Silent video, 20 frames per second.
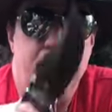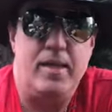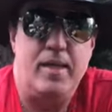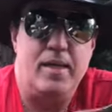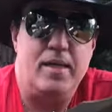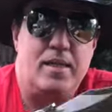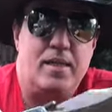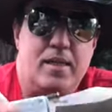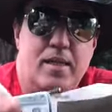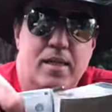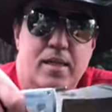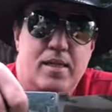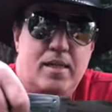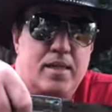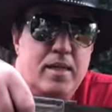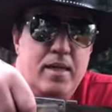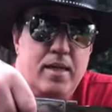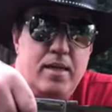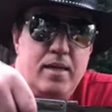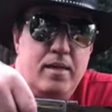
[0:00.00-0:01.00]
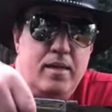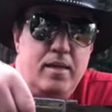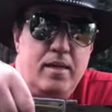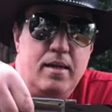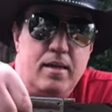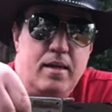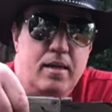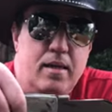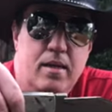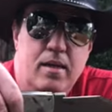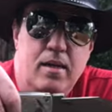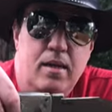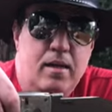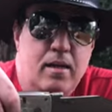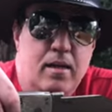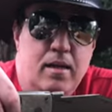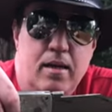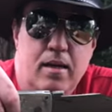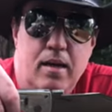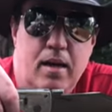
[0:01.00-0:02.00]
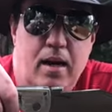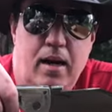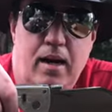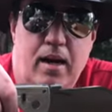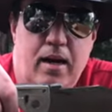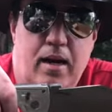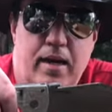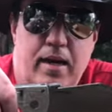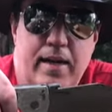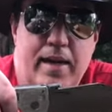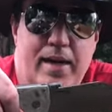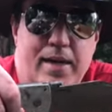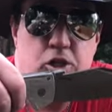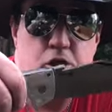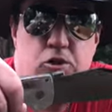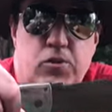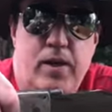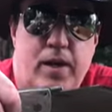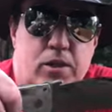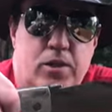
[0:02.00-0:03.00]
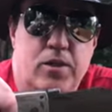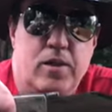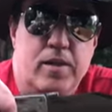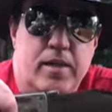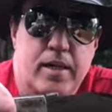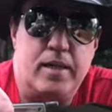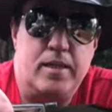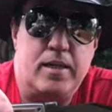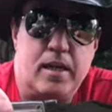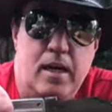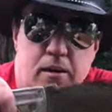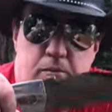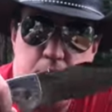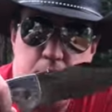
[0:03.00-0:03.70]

this thing, I treasure this. I